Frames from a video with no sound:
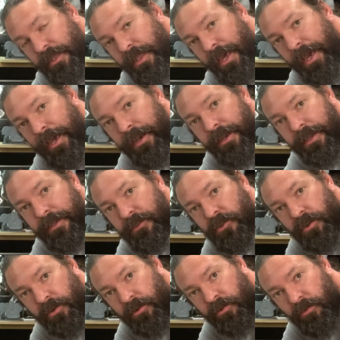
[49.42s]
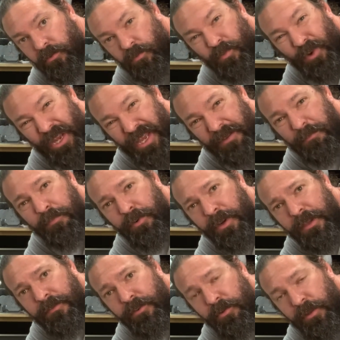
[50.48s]
that internal red
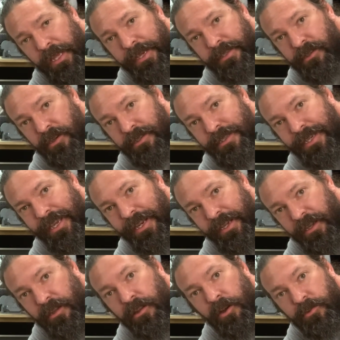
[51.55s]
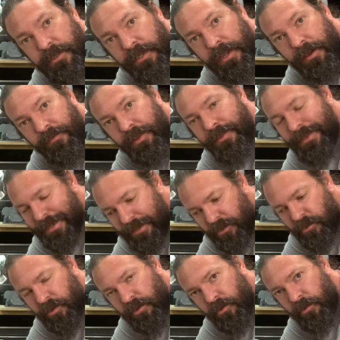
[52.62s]
preview laser to get it close enough that then
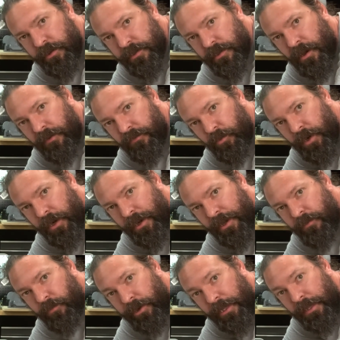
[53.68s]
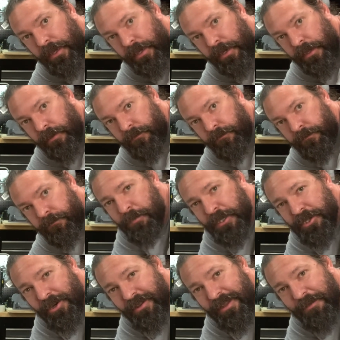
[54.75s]
you can go into software and realign it. Be
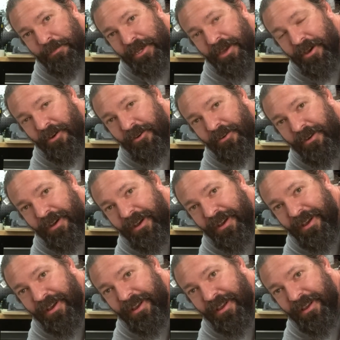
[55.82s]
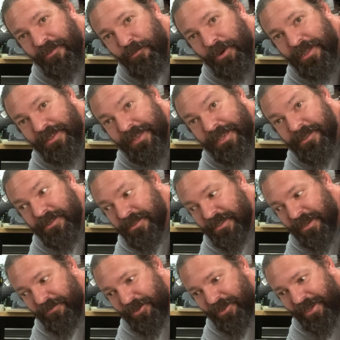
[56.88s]
sure to let me know what laser
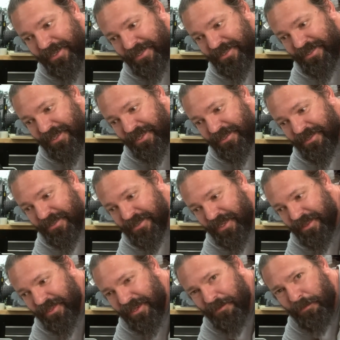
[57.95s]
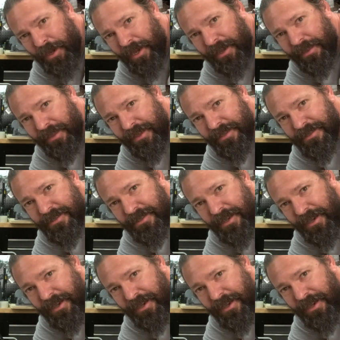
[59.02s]
stuff you'd like to see. Since I think I'm buying this,